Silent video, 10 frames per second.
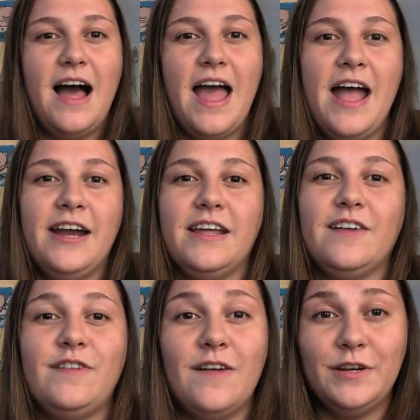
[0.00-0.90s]
And
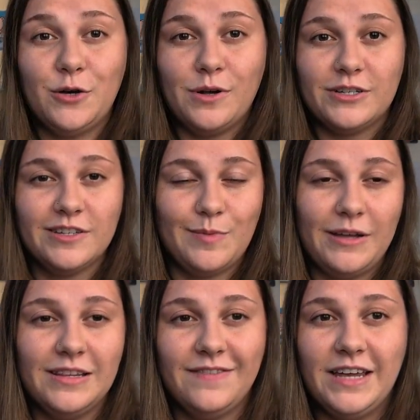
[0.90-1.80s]
if you have any questions
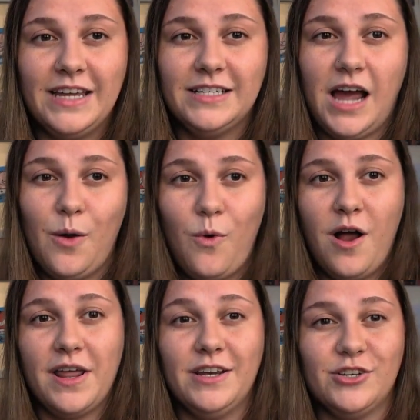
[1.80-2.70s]
about living in
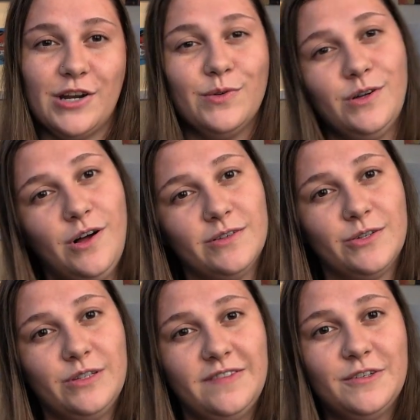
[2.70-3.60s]
Taiwan in general,
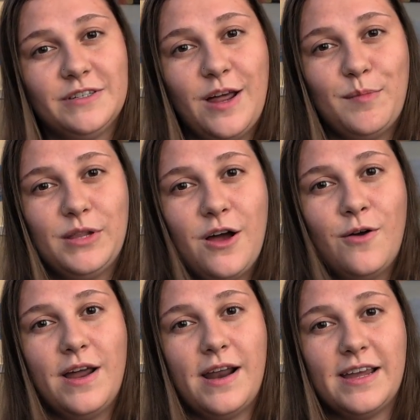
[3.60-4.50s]
also leave those down
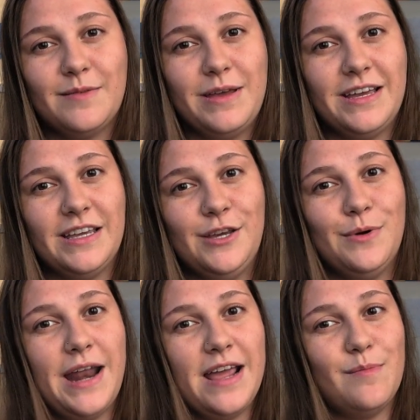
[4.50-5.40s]
below and I can make a
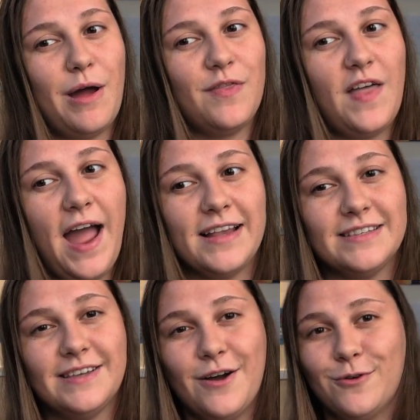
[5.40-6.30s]
Q&A about
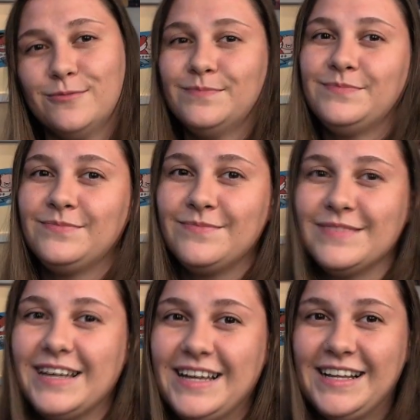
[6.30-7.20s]
that. So,
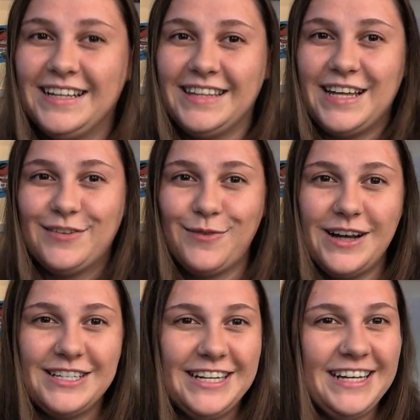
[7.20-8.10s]
thanks for
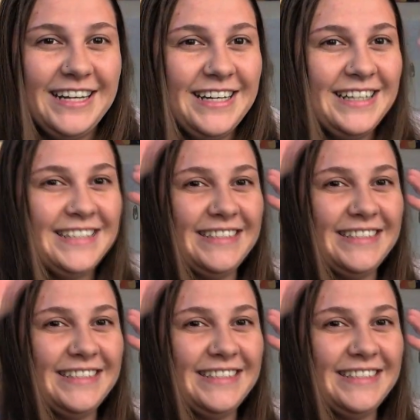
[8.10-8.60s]
watching!